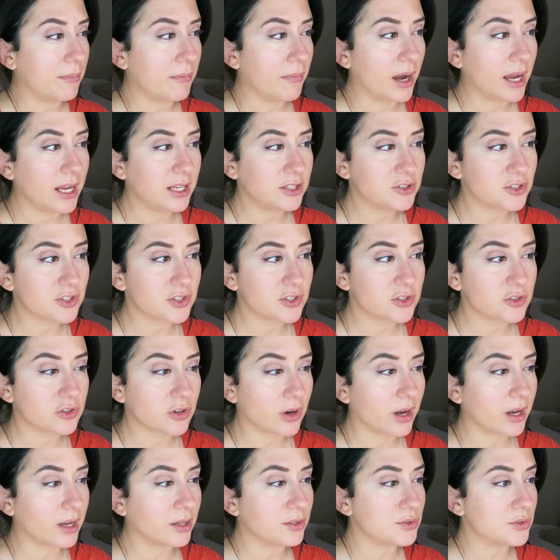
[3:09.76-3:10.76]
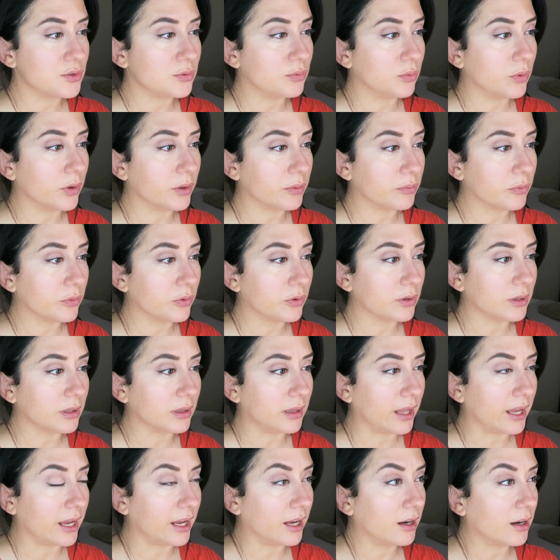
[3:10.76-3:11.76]
I might just try and do one more
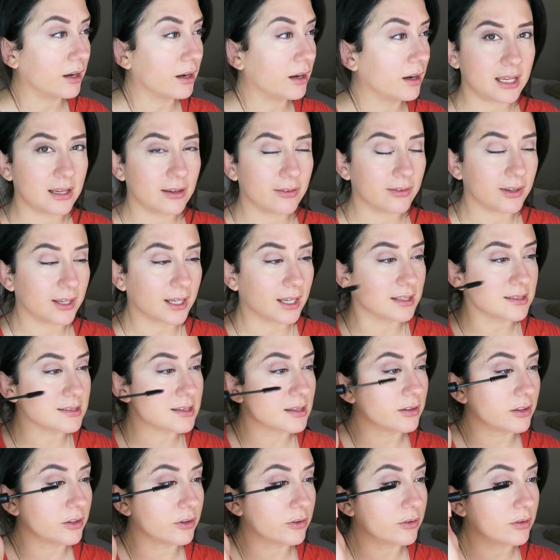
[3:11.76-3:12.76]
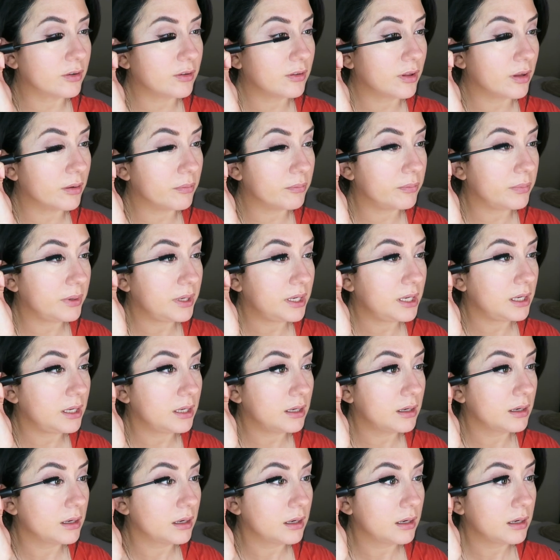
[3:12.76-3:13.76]
layer, see if it gets a little
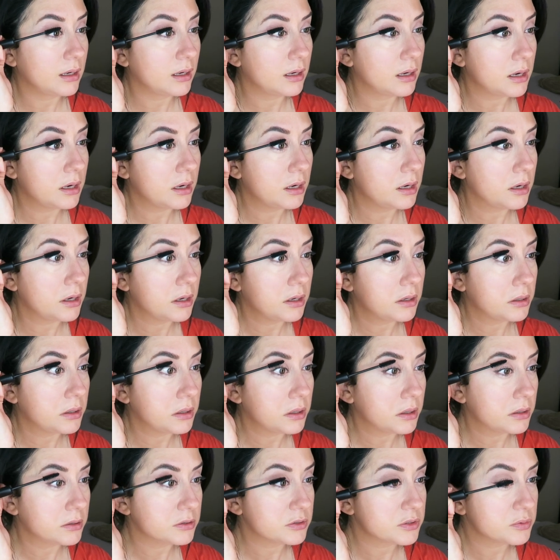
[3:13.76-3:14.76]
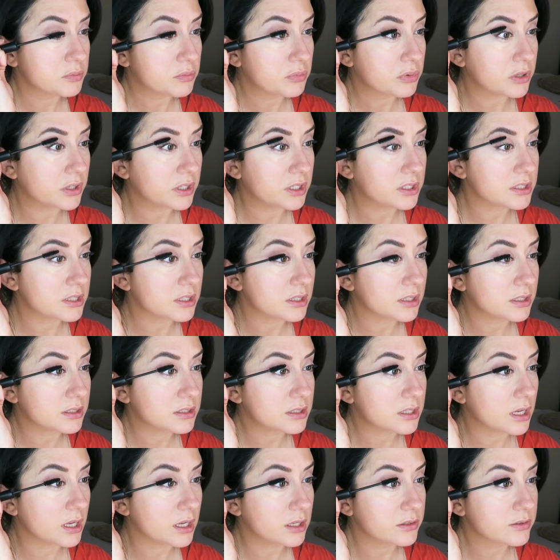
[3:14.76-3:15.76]
clumpy. Just put it to the
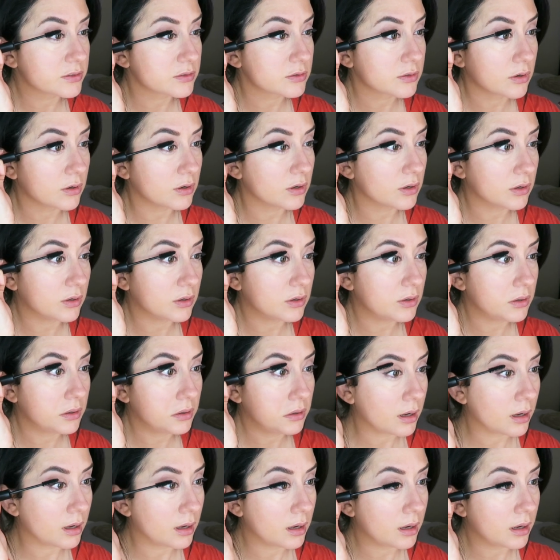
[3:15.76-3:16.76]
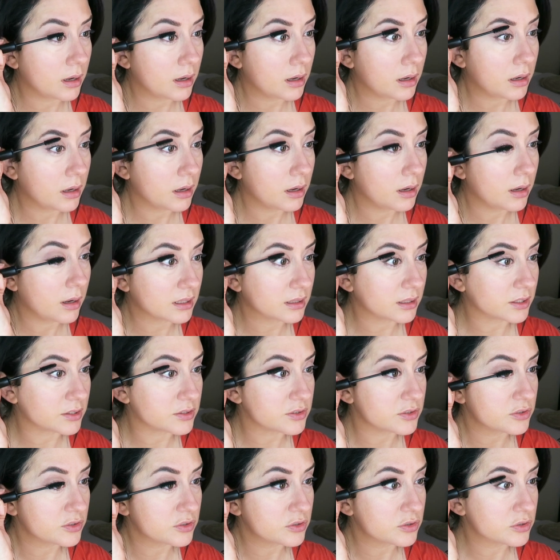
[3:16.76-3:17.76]
test, girl. Not like
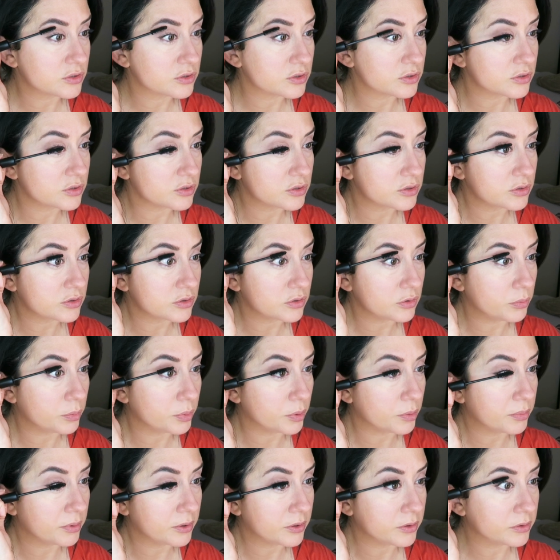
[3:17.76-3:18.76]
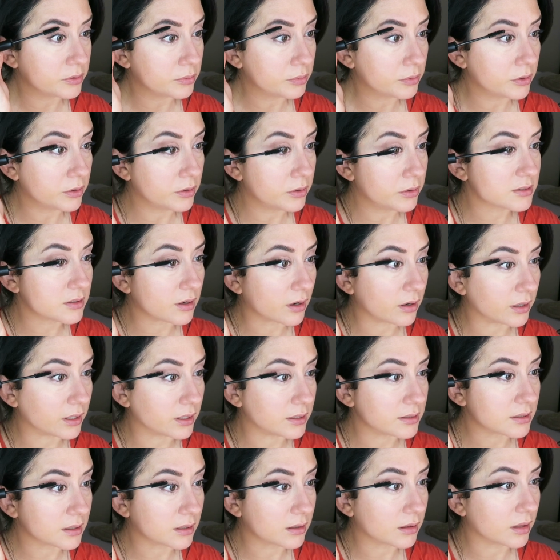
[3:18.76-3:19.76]
super buildable.
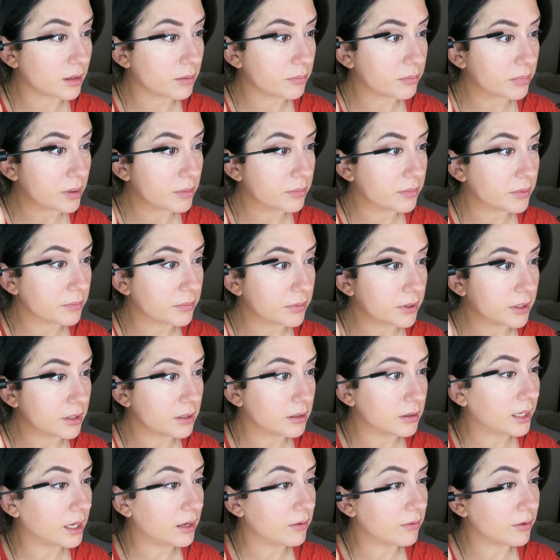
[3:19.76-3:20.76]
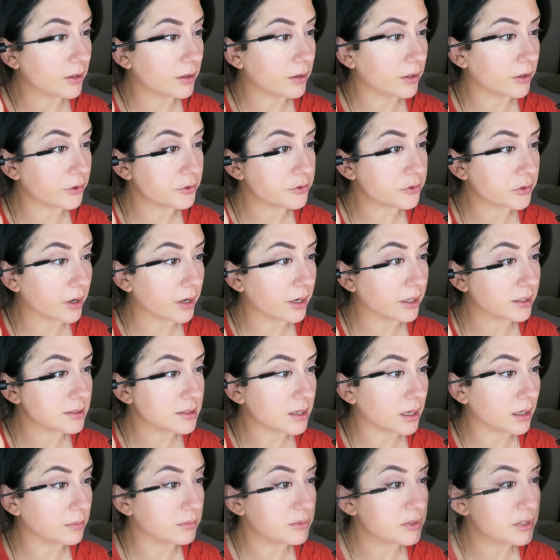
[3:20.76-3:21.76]
Starting to clump up a bit. I gave it a little drying
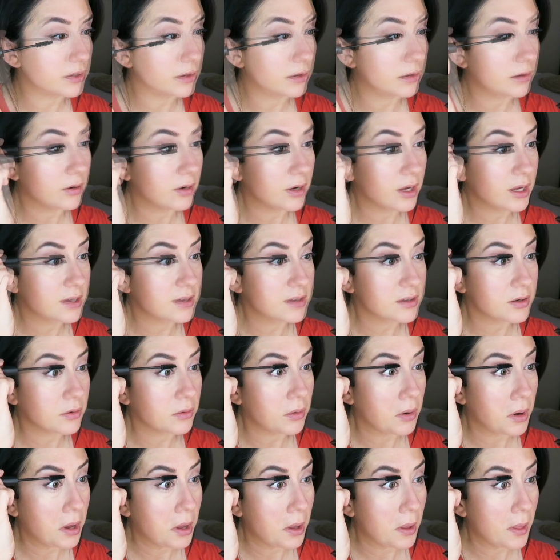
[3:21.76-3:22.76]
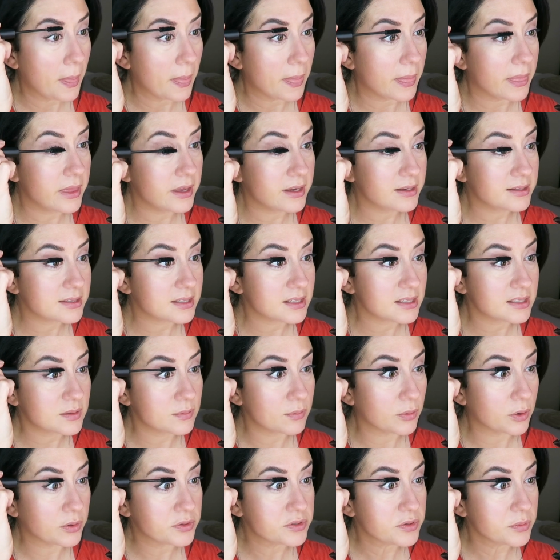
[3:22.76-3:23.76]
time too. Okay, so this is
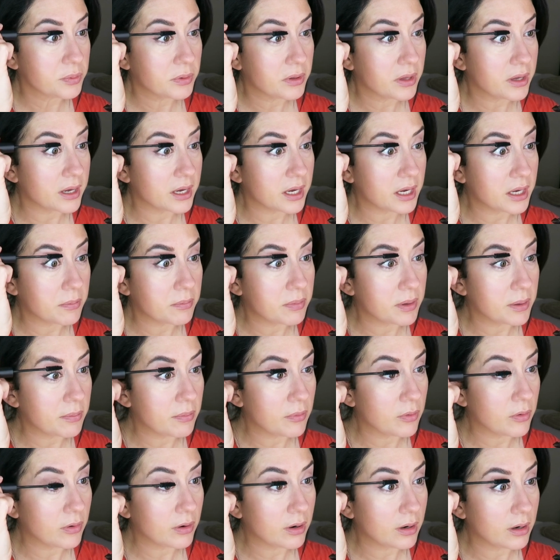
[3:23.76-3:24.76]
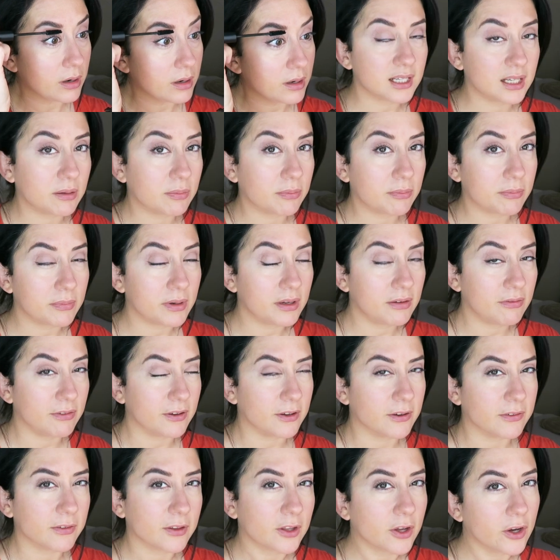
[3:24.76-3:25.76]
multiplying a bit more, like my
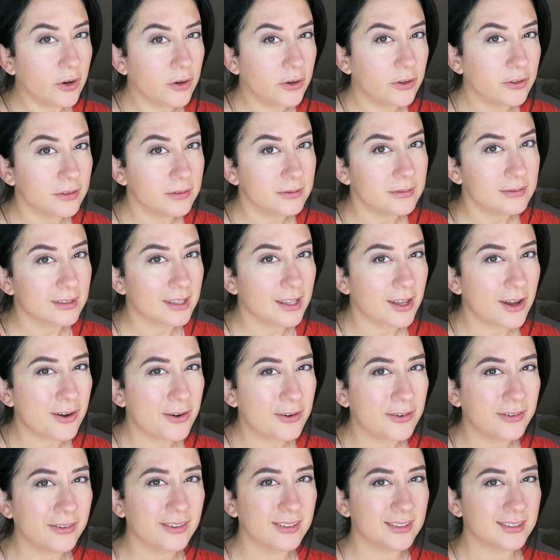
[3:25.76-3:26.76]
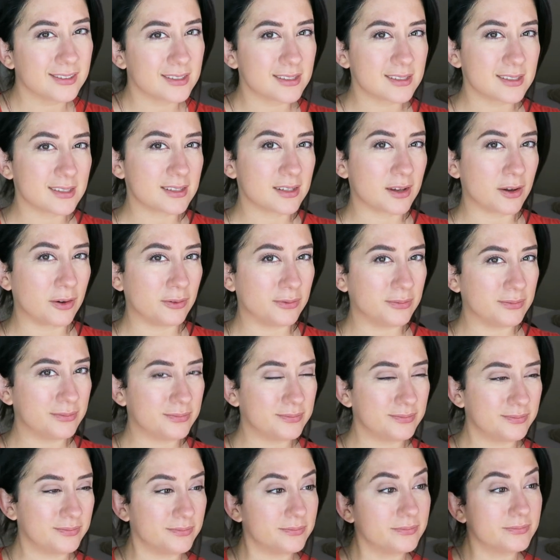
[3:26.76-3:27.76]
fifth coat though. So,
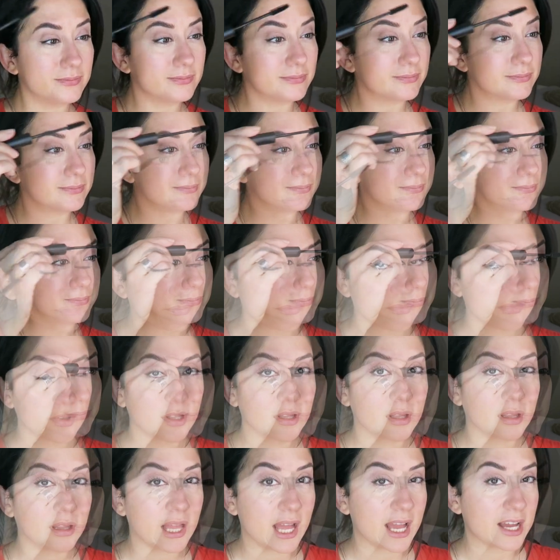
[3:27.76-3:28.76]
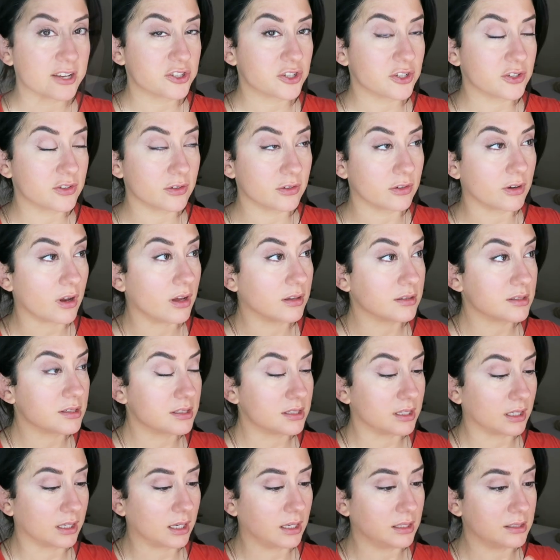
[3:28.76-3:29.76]
the lashes are not
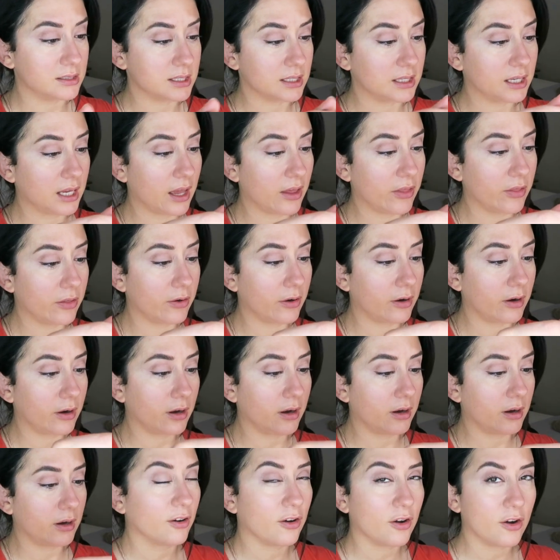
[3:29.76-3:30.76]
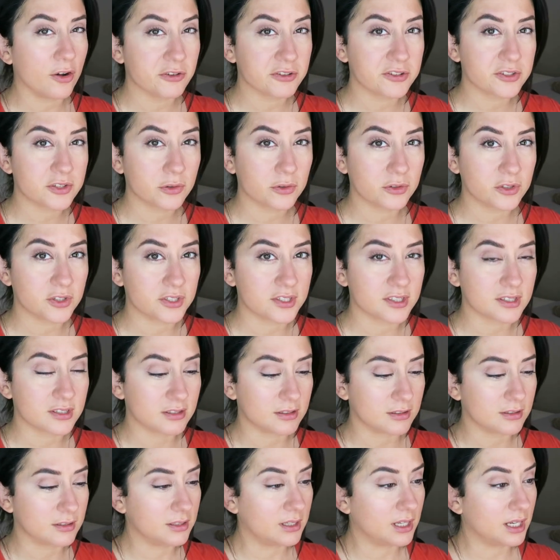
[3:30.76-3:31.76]
sticking together. They're also
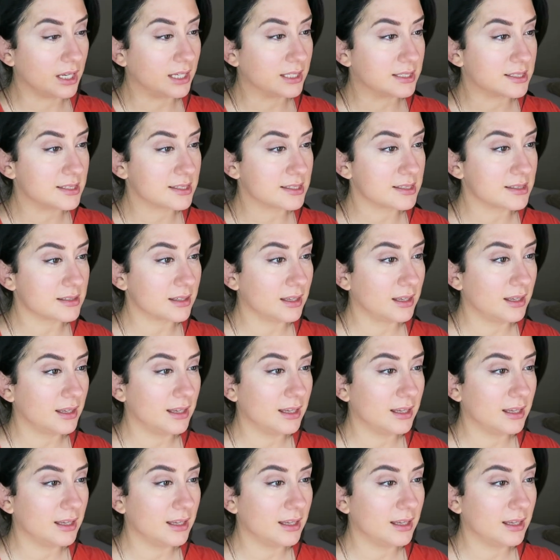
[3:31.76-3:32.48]
just, it's